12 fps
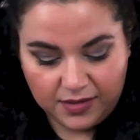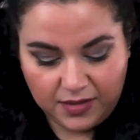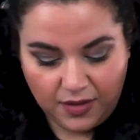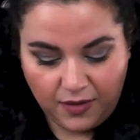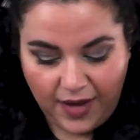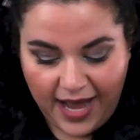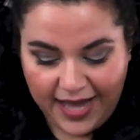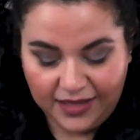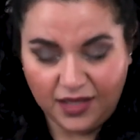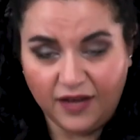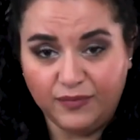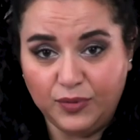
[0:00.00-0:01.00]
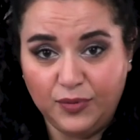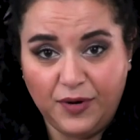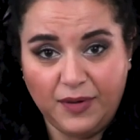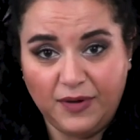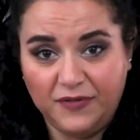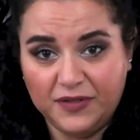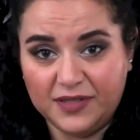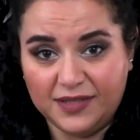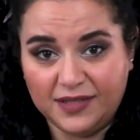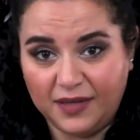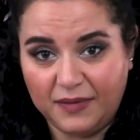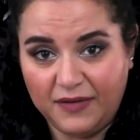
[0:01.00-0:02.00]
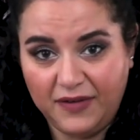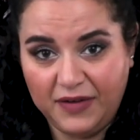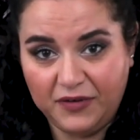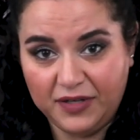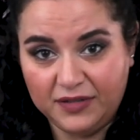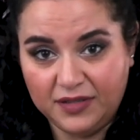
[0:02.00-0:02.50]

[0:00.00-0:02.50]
so I love blueberry muffins. It's like my favorite.